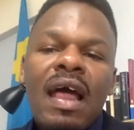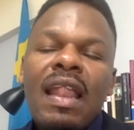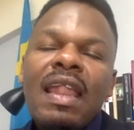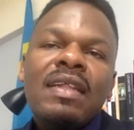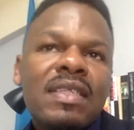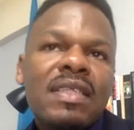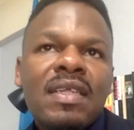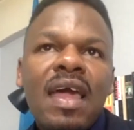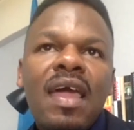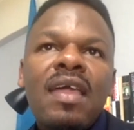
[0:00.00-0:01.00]
let's
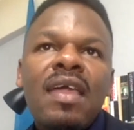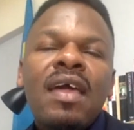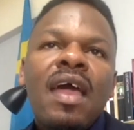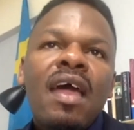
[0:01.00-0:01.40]
say,